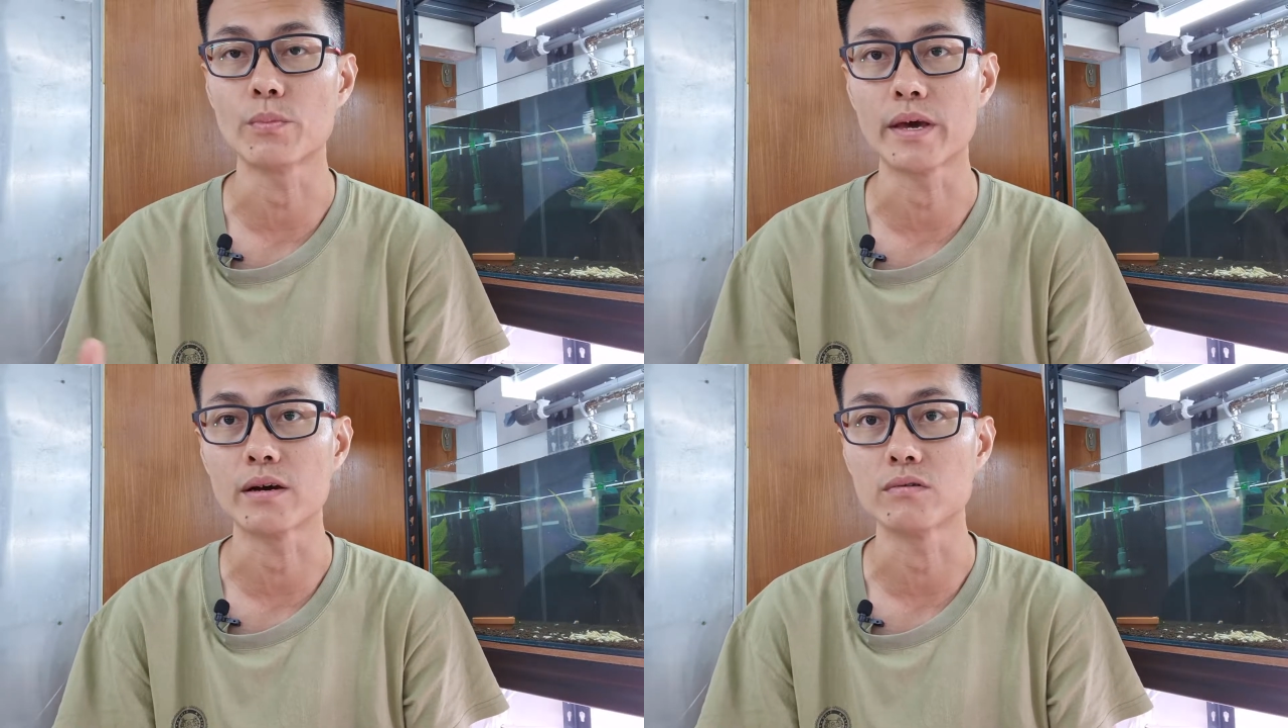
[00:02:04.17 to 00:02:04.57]

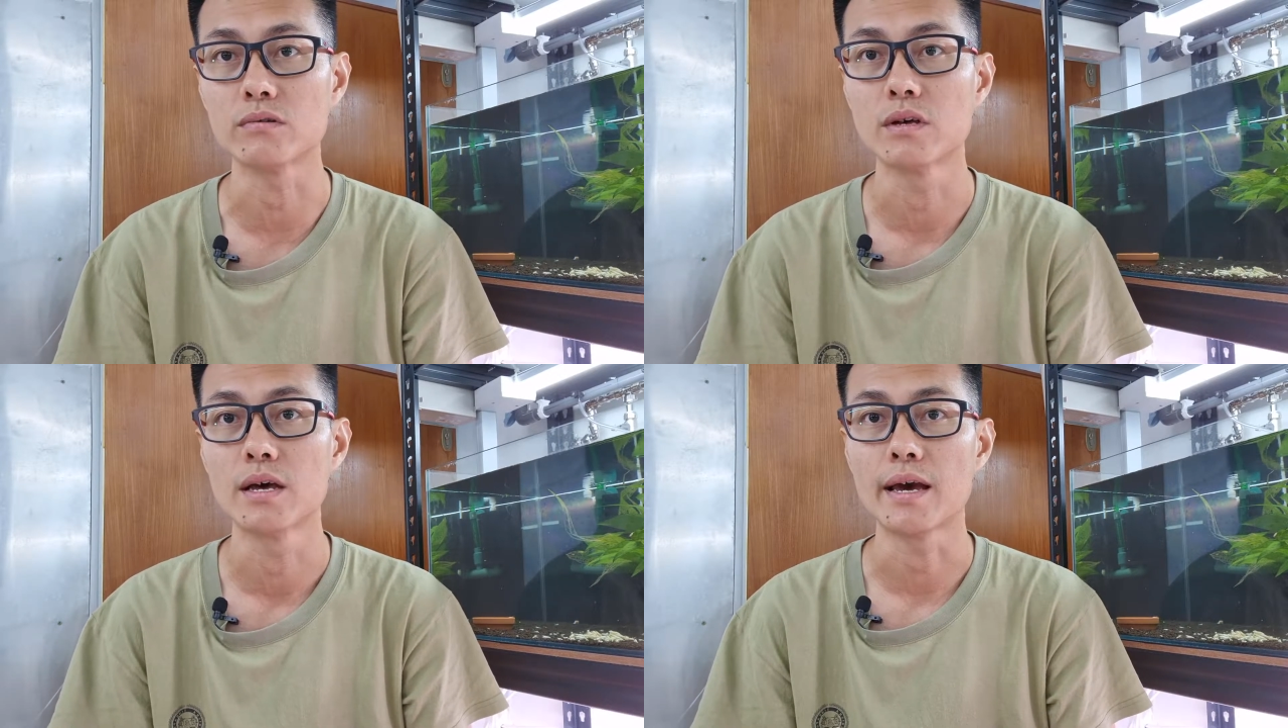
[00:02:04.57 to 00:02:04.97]

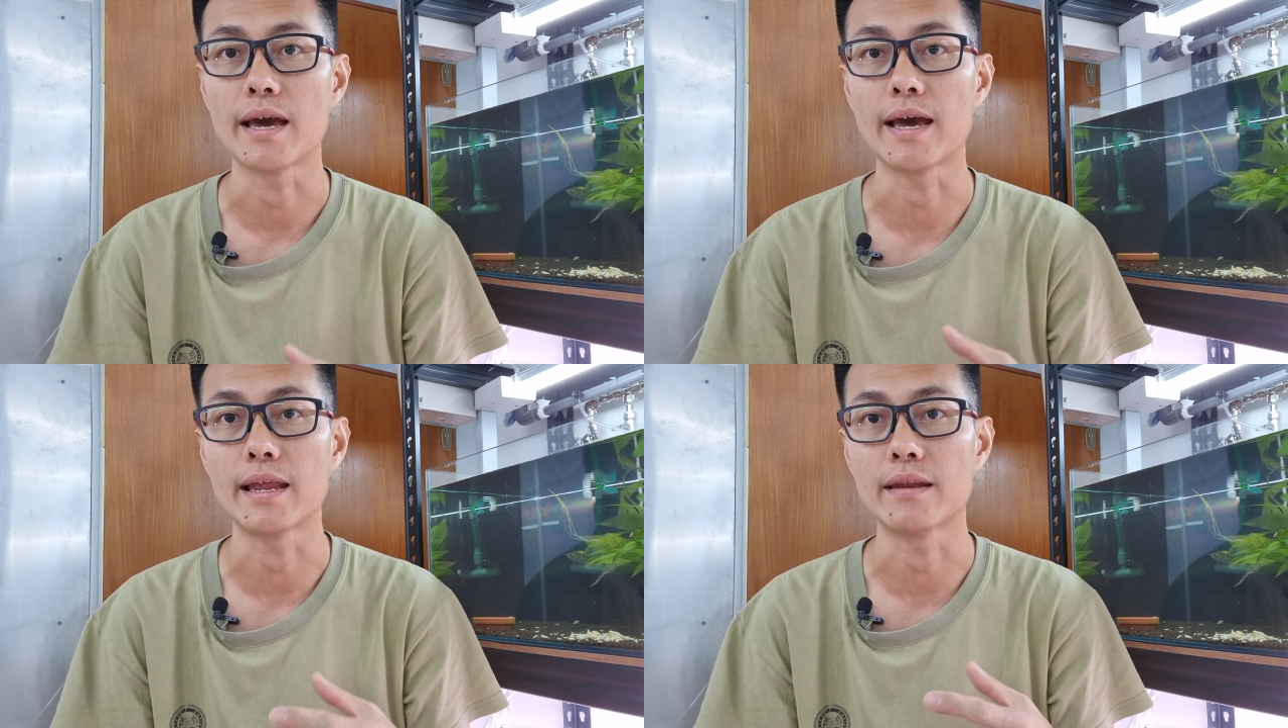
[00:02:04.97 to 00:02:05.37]
male
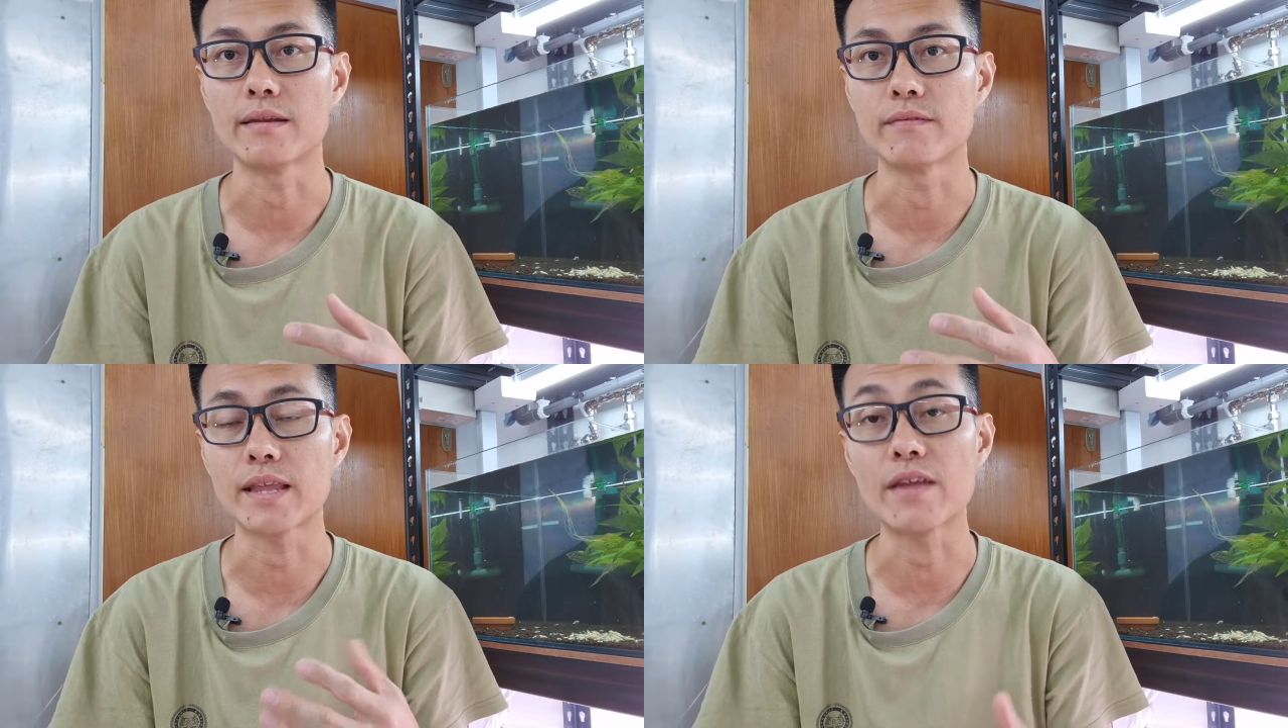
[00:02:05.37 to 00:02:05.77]

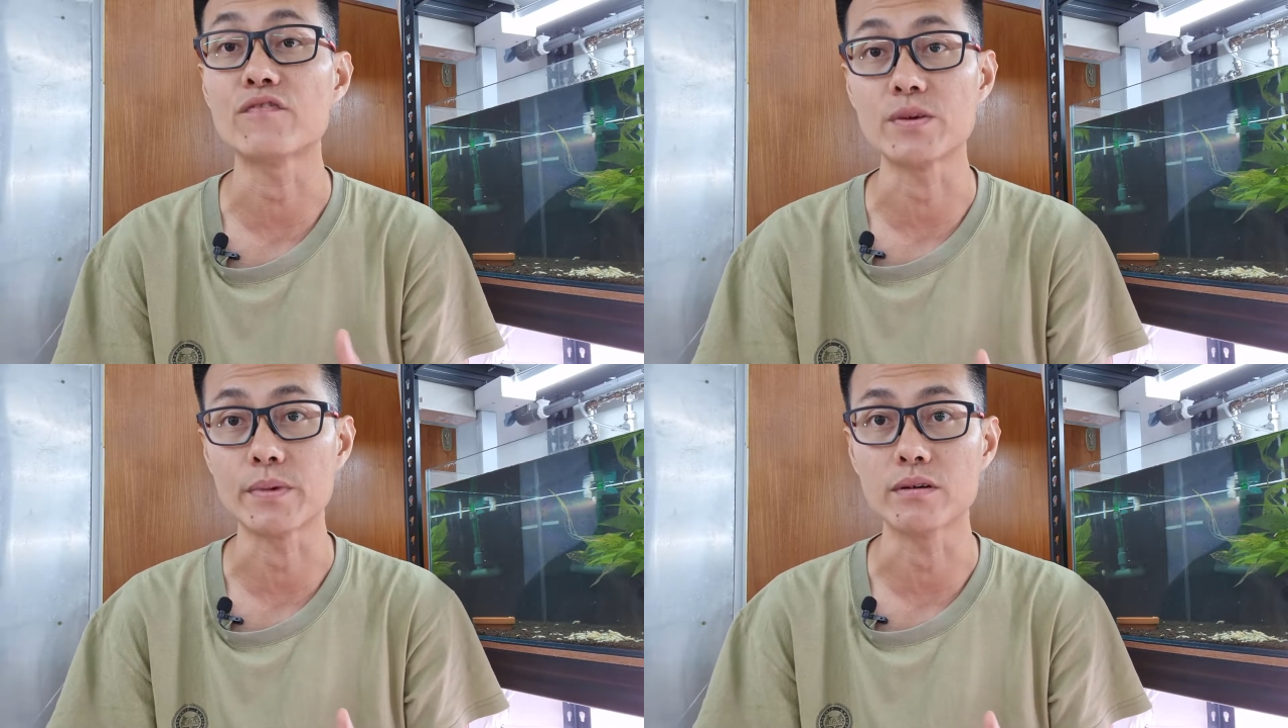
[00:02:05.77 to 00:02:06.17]
and 10
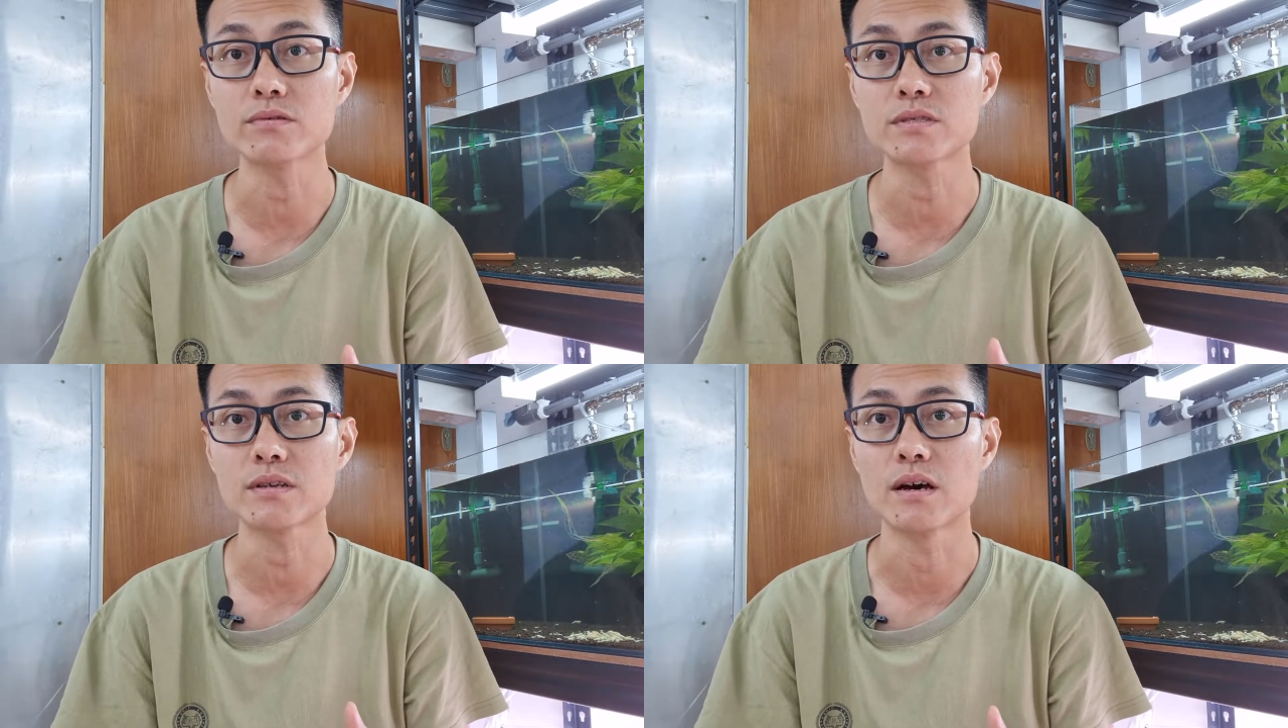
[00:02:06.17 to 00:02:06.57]

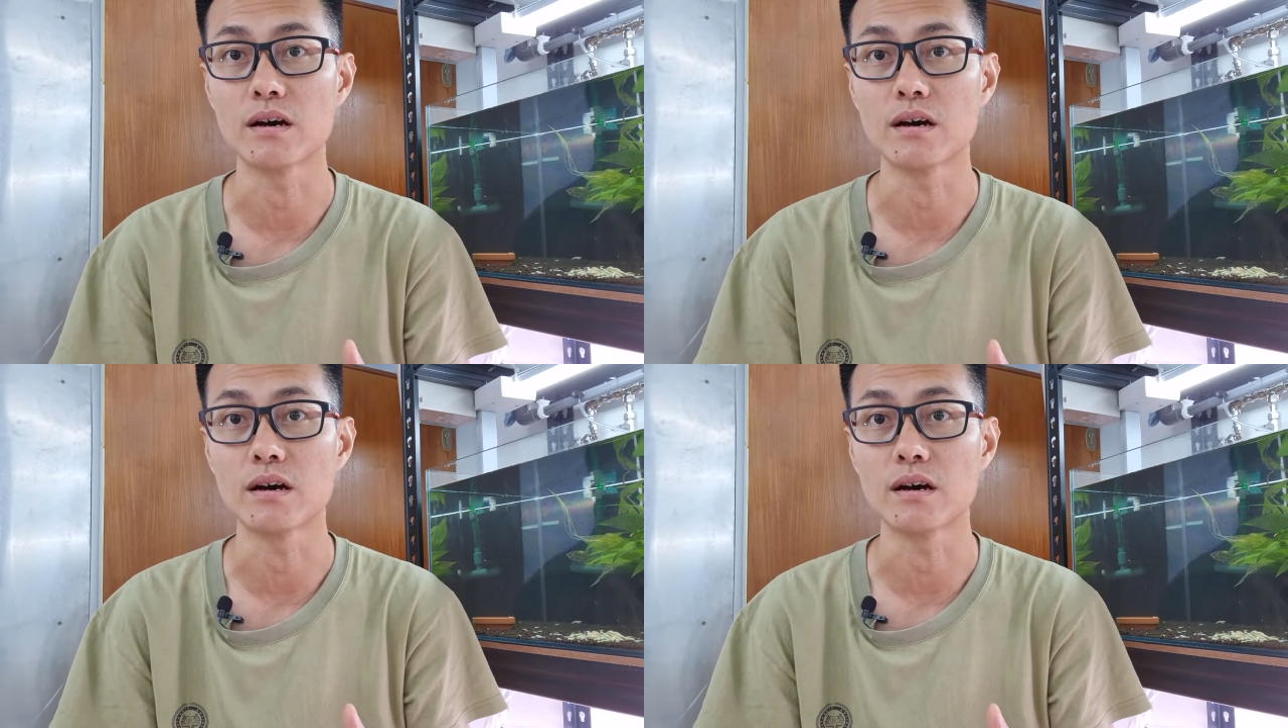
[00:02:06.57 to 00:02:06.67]
females,